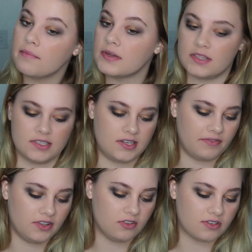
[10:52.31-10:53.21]
But this
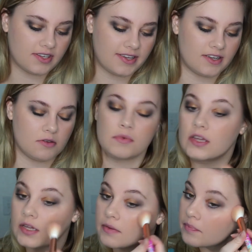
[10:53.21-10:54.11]
definitely looks like it could
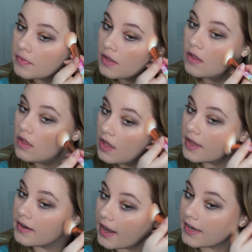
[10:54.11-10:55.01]
be
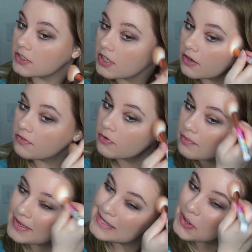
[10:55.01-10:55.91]
an eyeshadow for
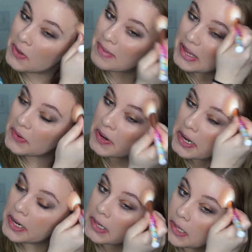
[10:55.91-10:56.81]
me, so I'll make it
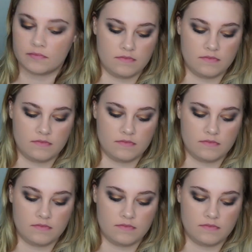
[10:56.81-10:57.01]
work.